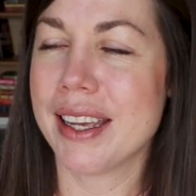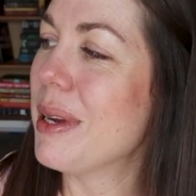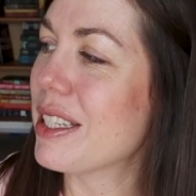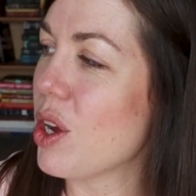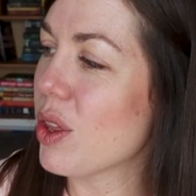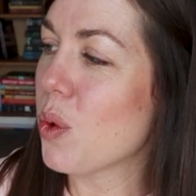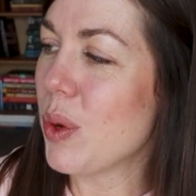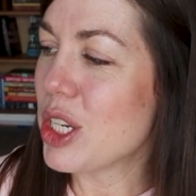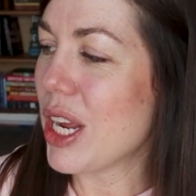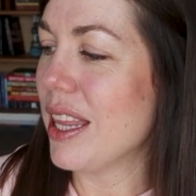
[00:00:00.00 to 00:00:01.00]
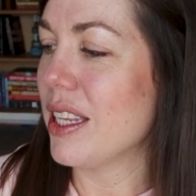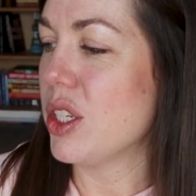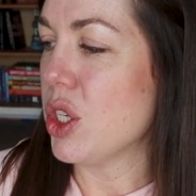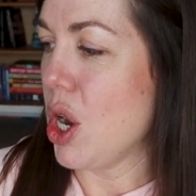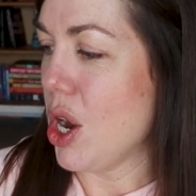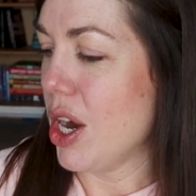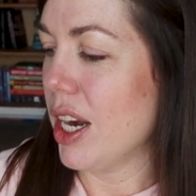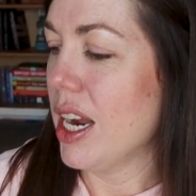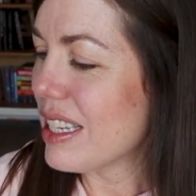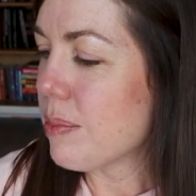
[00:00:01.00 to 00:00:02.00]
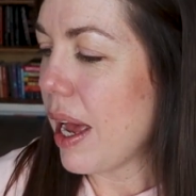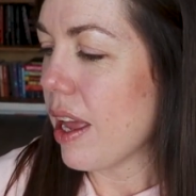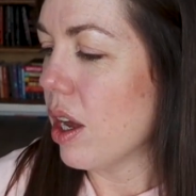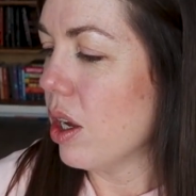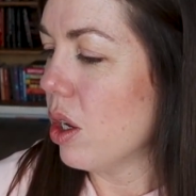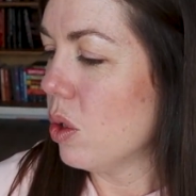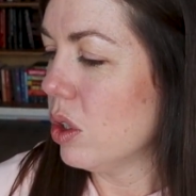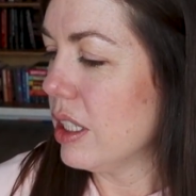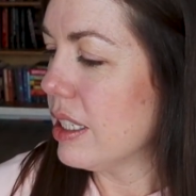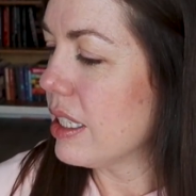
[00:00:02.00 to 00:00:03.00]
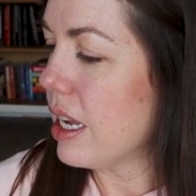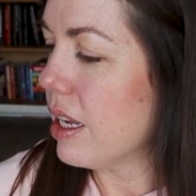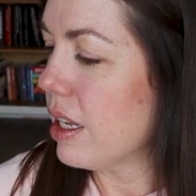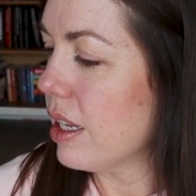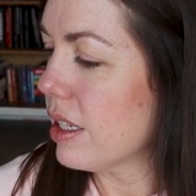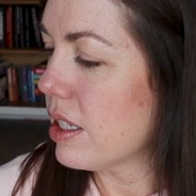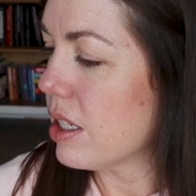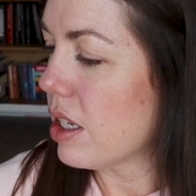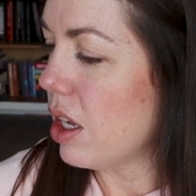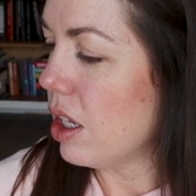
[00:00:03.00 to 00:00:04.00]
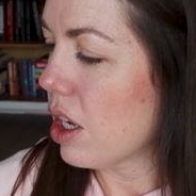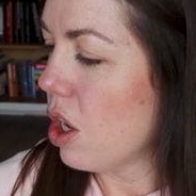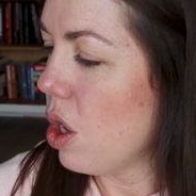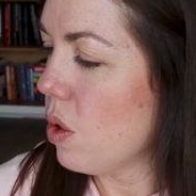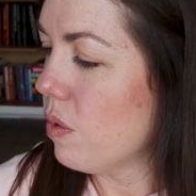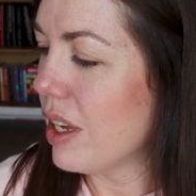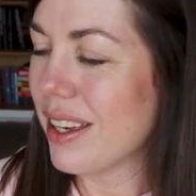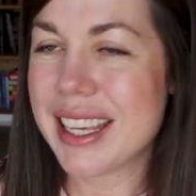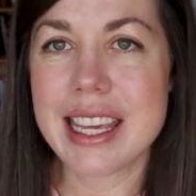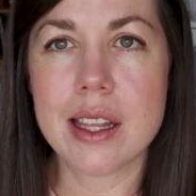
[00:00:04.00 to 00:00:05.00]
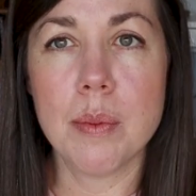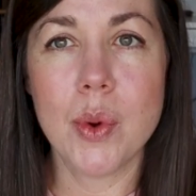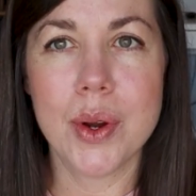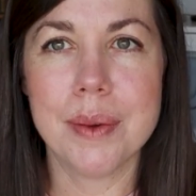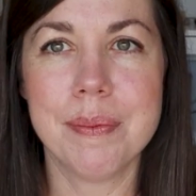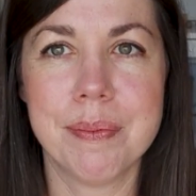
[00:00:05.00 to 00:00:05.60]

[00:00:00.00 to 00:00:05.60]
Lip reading: It's called The Witch and the Czar. This is by Alyssa Solikova Gilmore.